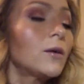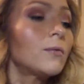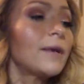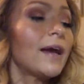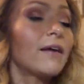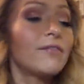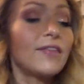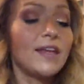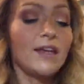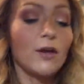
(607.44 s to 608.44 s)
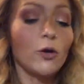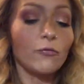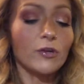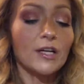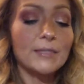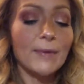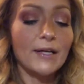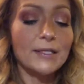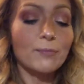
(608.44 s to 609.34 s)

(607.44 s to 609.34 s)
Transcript: We have the Ofra Cosmetics